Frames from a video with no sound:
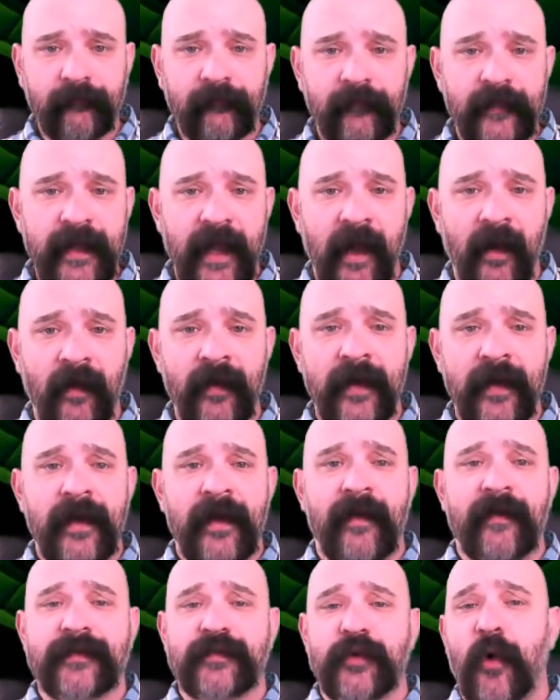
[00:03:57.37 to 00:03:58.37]
Now,
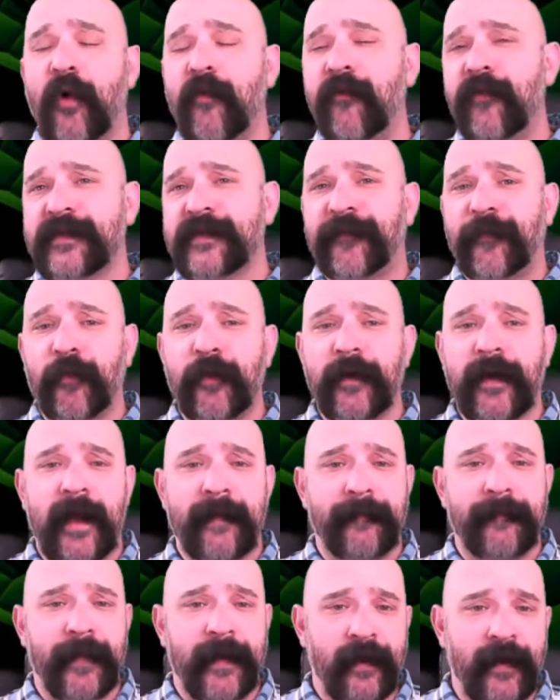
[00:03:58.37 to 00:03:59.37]
it was over this
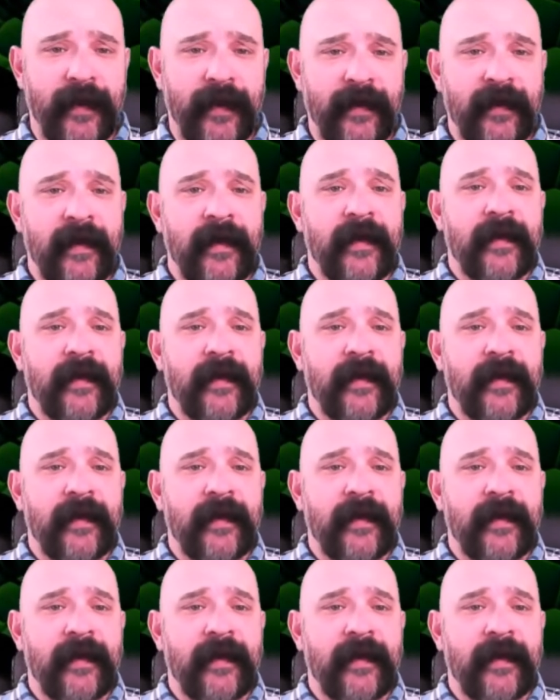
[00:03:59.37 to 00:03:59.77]
four-game period